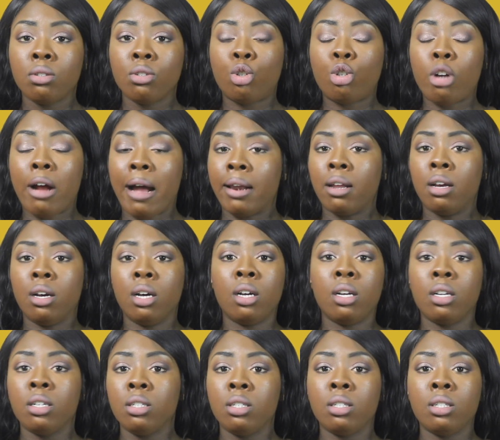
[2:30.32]
trying
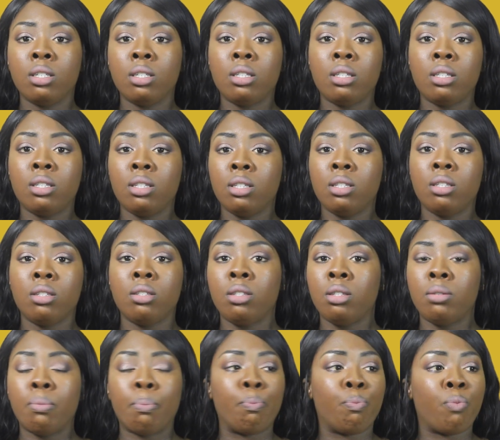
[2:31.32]
to,
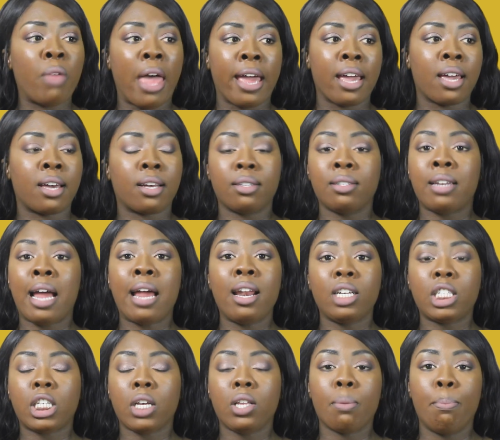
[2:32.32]
like, not
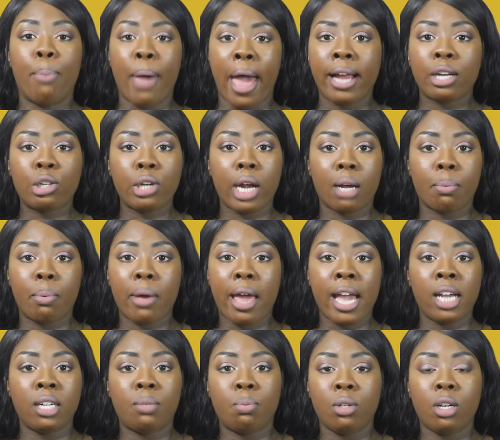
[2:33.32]
necessarily backtrack, but
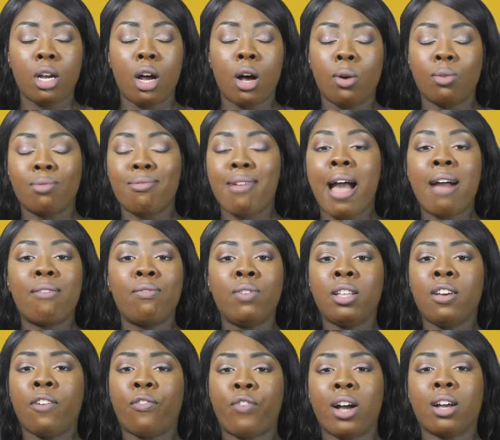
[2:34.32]
HBO not
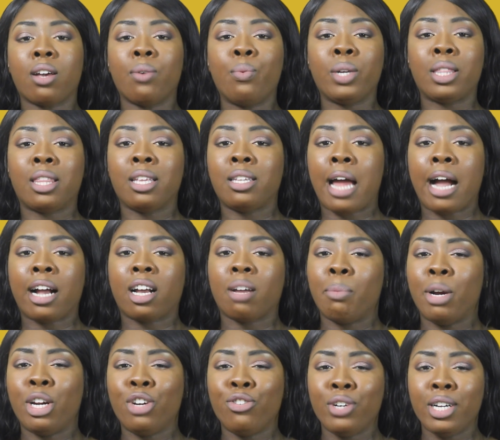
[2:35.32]
really fucking with the
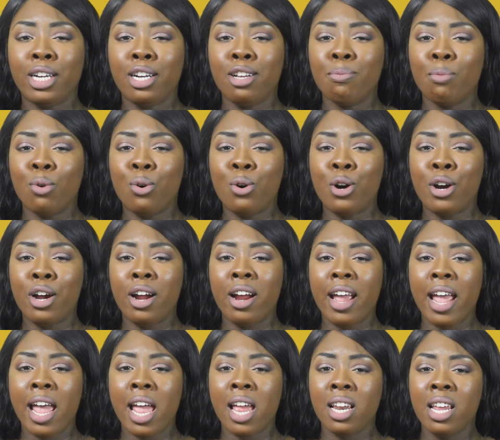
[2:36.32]
documentary anymore,
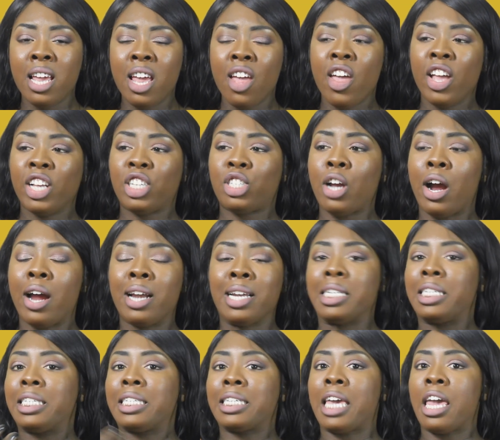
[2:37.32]
and it's starting
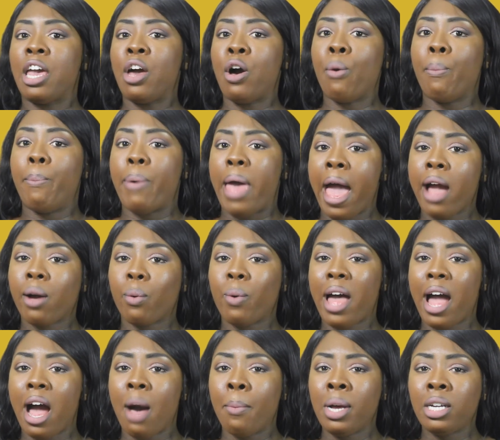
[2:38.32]
to scale back
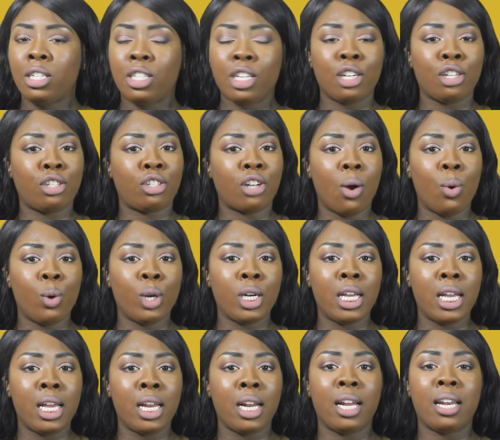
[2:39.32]
with how much they're showing
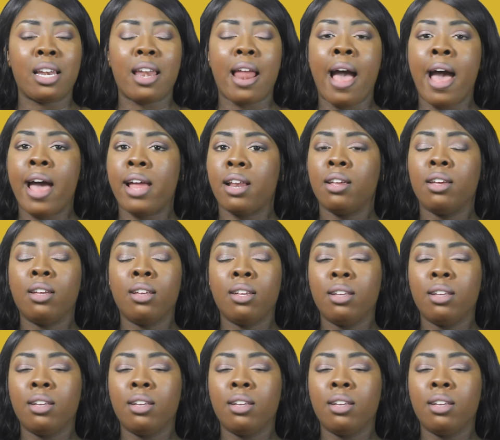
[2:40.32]
it and not